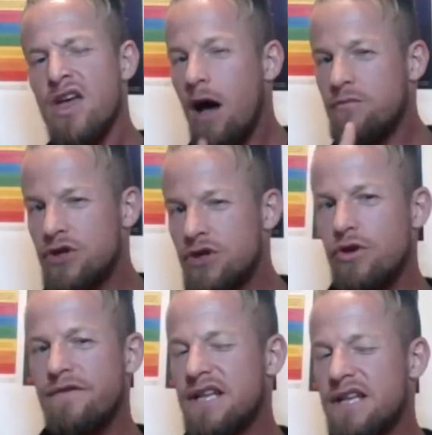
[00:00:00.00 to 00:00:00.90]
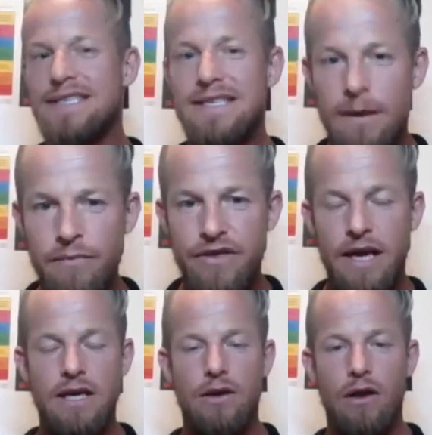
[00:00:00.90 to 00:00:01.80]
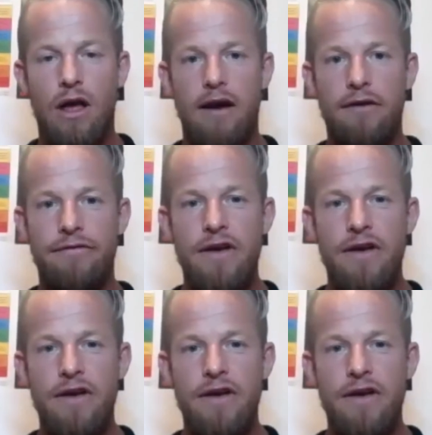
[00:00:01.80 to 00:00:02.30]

I'm sure you've done something in your life